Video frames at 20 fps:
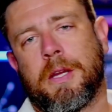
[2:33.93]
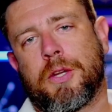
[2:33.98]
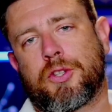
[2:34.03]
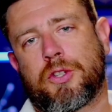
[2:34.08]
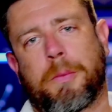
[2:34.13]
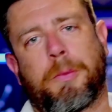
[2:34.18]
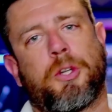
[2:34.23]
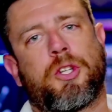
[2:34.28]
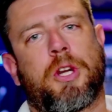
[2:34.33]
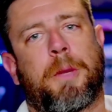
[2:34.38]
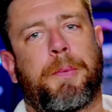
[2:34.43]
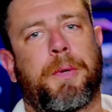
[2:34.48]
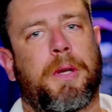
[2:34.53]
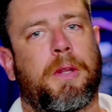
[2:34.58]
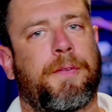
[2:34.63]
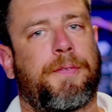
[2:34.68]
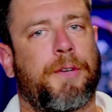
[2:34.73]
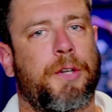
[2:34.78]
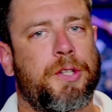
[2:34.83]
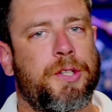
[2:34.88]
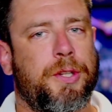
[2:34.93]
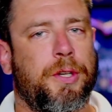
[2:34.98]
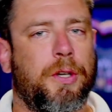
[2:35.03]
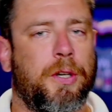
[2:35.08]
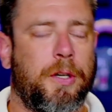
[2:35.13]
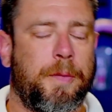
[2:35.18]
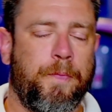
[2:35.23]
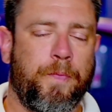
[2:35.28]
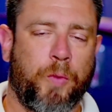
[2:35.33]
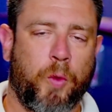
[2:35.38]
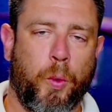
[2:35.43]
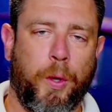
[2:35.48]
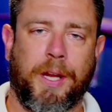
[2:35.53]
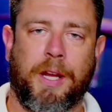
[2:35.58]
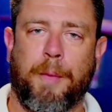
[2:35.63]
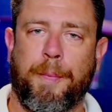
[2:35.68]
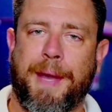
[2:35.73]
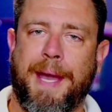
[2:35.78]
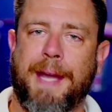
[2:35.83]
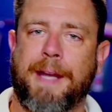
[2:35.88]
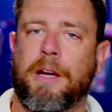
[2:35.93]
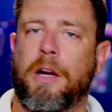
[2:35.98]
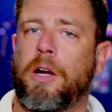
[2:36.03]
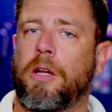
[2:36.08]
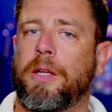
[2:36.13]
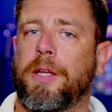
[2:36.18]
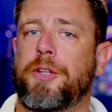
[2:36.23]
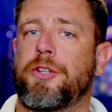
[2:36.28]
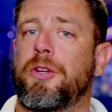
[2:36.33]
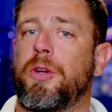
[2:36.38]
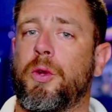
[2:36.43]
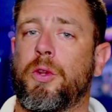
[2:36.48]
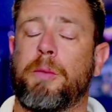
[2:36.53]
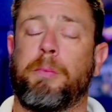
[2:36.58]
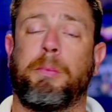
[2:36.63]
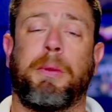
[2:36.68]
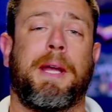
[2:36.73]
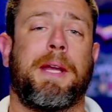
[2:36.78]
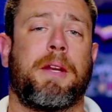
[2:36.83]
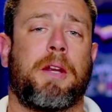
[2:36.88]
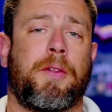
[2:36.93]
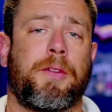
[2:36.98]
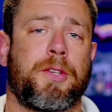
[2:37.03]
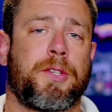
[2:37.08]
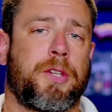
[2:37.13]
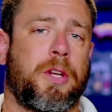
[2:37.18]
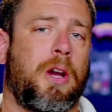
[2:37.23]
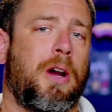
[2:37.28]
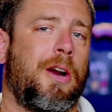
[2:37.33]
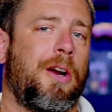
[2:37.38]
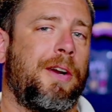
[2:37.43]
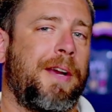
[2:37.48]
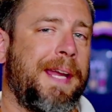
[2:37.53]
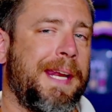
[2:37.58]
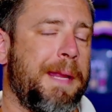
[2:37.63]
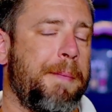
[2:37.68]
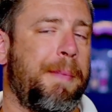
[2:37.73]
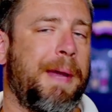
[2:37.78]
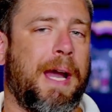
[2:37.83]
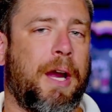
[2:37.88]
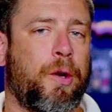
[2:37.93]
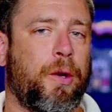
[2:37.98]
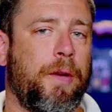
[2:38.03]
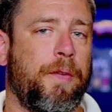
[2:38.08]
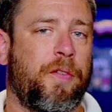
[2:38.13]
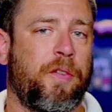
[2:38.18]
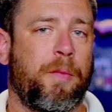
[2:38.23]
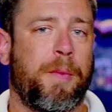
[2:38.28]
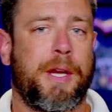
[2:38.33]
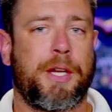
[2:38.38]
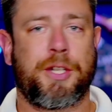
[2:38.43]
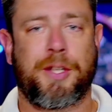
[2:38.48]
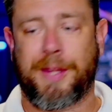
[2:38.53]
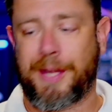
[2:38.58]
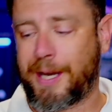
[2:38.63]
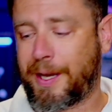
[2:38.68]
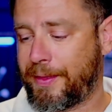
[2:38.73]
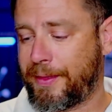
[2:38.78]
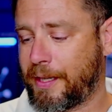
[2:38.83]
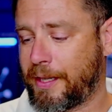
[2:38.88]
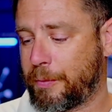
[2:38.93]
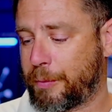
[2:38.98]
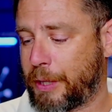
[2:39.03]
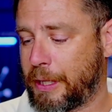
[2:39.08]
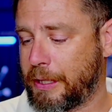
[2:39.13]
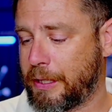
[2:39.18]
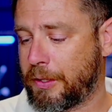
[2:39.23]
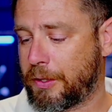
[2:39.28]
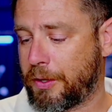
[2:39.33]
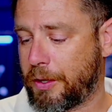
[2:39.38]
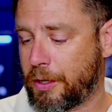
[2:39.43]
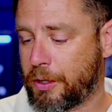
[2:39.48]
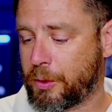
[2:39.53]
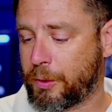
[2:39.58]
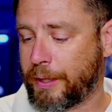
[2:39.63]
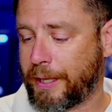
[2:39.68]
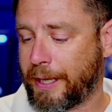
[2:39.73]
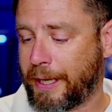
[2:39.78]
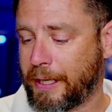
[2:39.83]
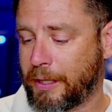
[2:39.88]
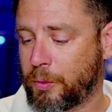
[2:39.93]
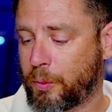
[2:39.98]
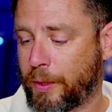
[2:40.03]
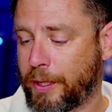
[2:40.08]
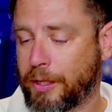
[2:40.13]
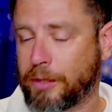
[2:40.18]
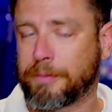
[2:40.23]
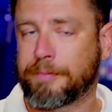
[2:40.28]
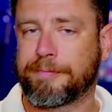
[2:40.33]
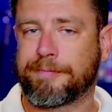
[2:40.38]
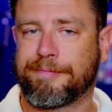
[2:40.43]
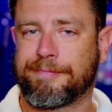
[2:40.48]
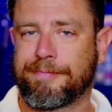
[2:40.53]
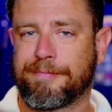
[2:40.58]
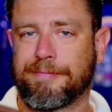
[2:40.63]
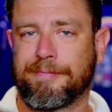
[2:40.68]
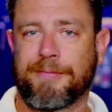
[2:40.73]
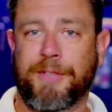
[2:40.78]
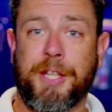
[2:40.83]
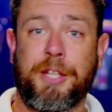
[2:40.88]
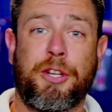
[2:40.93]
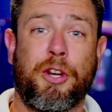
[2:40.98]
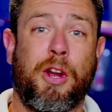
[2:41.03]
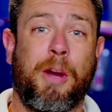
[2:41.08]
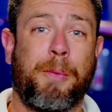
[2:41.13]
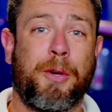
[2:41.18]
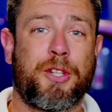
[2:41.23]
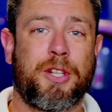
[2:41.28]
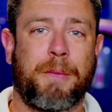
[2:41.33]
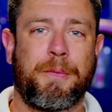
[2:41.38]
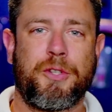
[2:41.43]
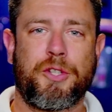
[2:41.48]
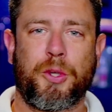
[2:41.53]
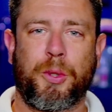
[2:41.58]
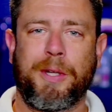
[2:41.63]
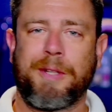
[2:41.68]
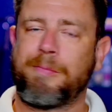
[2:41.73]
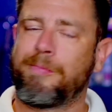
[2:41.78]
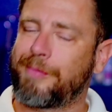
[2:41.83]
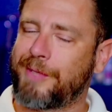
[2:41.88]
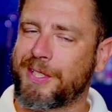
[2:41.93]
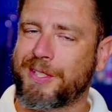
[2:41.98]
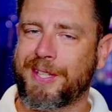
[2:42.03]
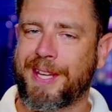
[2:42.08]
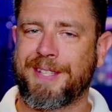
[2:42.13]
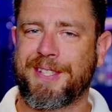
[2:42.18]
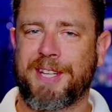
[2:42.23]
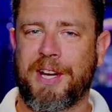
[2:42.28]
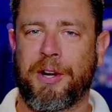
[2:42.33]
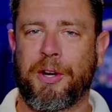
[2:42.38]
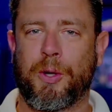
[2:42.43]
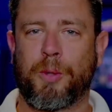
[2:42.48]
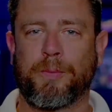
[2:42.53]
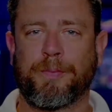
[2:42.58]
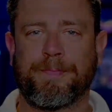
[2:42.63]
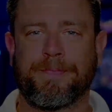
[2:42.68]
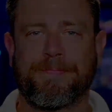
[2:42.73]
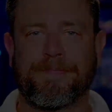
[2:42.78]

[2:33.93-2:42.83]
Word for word: So I'm going to jump into the first third. When I come back, I'll let you know the blend on the cigar, any background information that I think you might need to know, and, well, let you know how much I'm enjoying this Lancero.